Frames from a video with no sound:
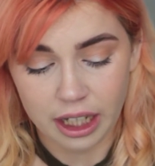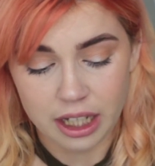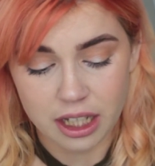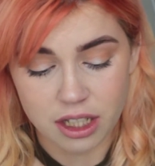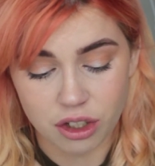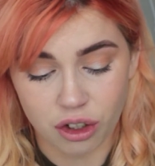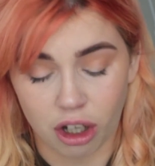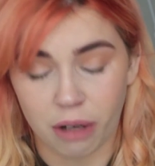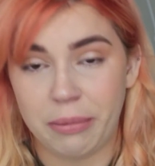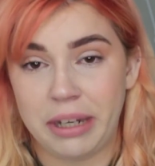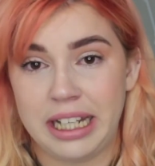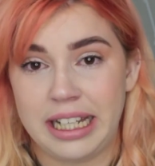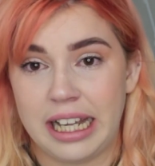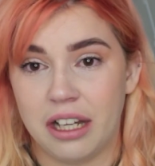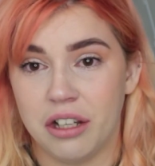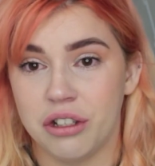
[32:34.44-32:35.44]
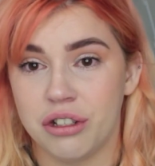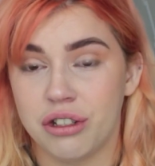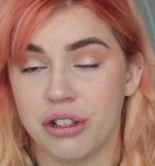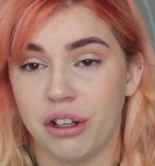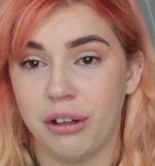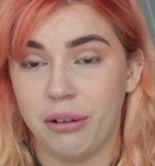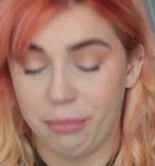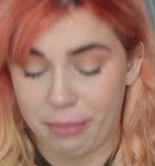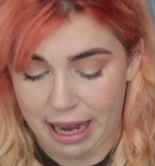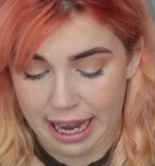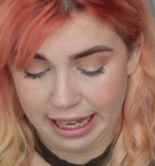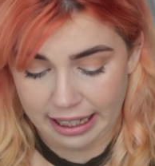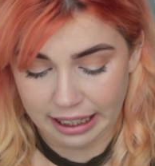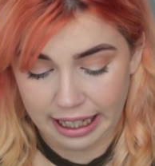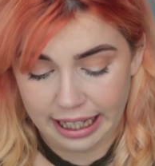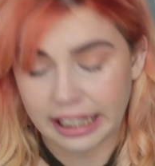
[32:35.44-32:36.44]
it's got me down so
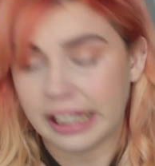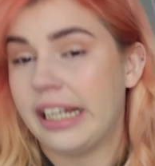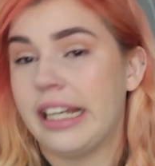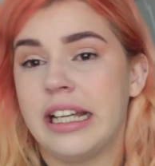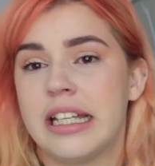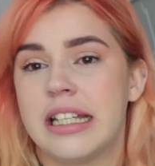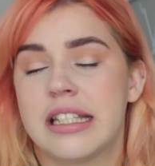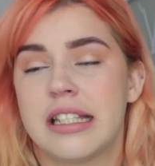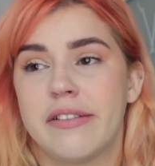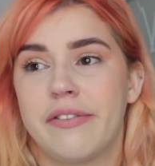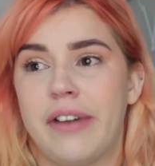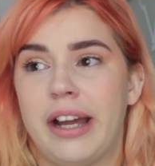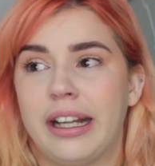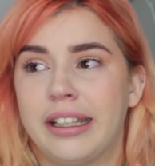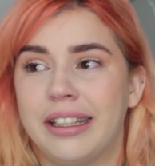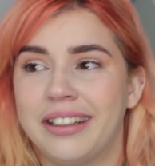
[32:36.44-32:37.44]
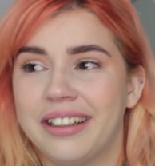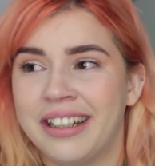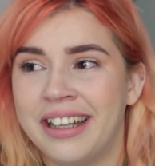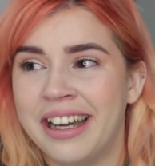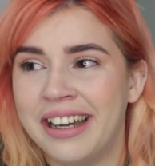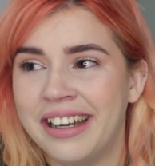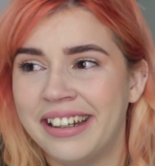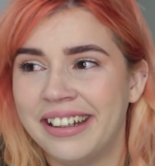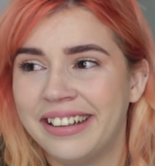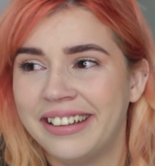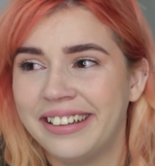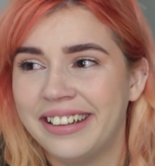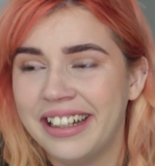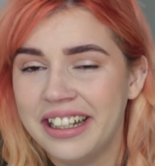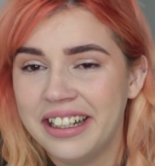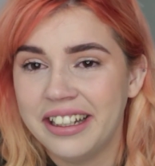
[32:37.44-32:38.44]
bad lately is the fact that
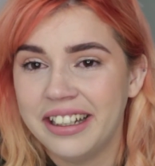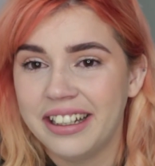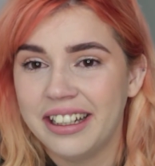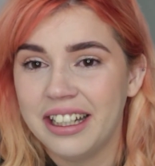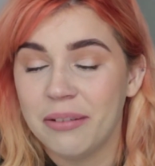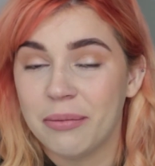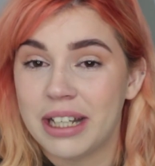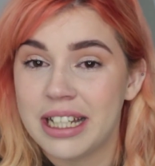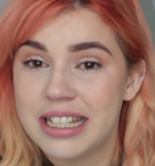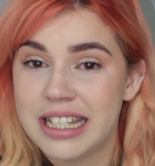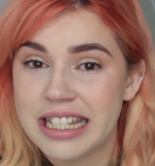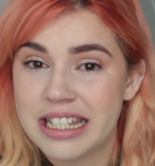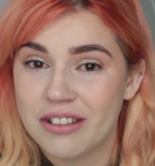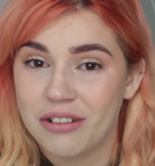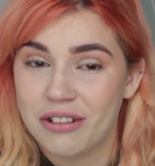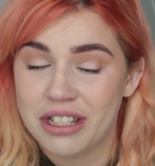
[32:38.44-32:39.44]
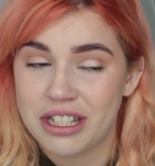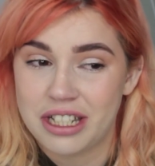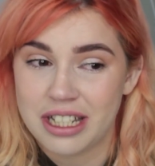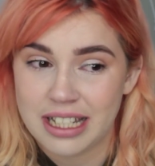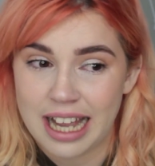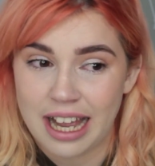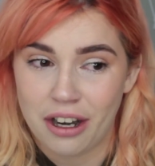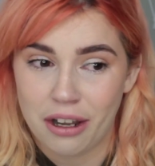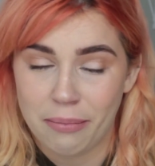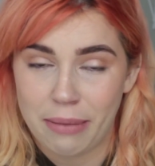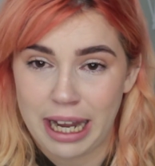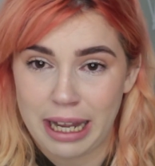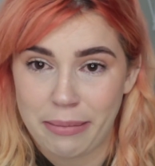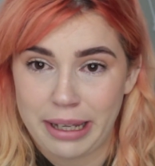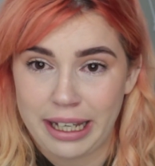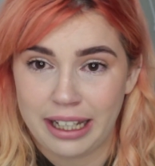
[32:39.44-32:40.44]
my sister-in-law's just had her
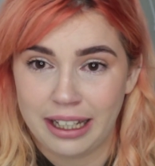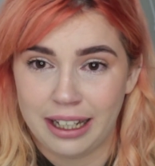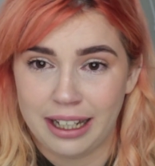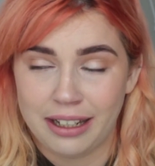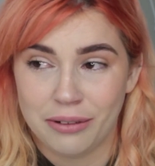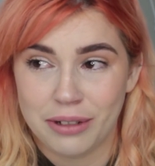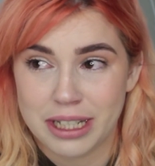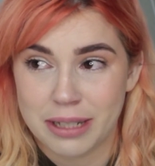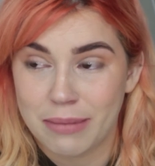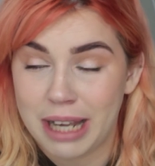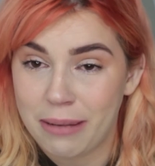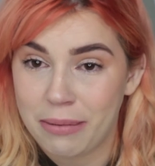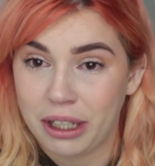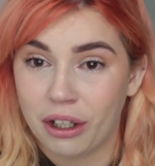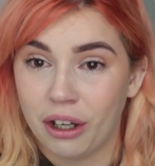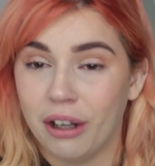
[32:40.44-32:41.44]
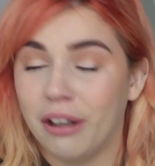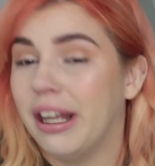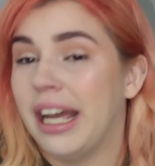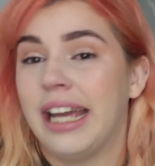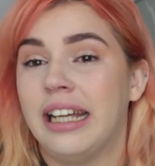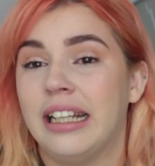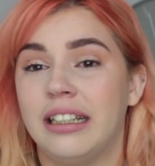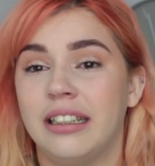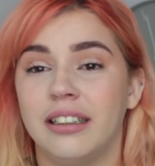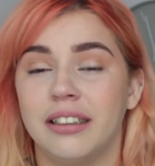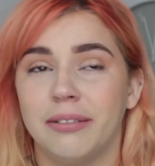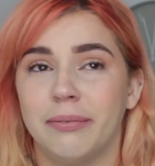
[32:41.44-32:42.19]
baby, and it was a baby girl. And